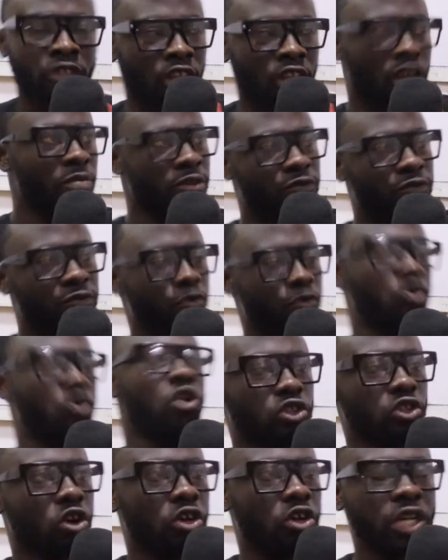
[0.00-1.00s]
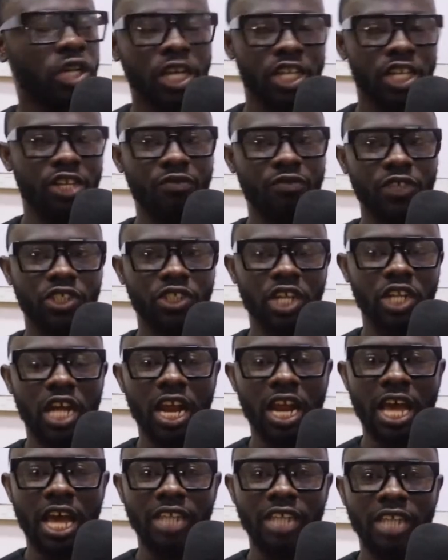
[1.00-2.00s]
Let me focus on
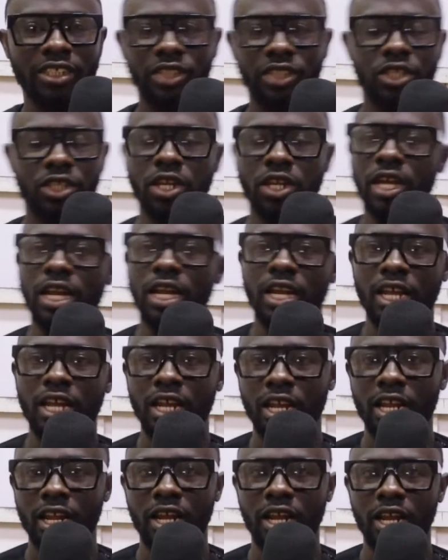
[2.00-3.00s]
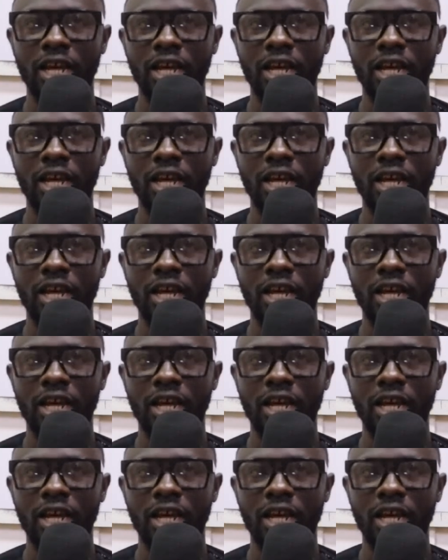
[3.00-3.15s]
divisionalization. No, no, no, no, no, no.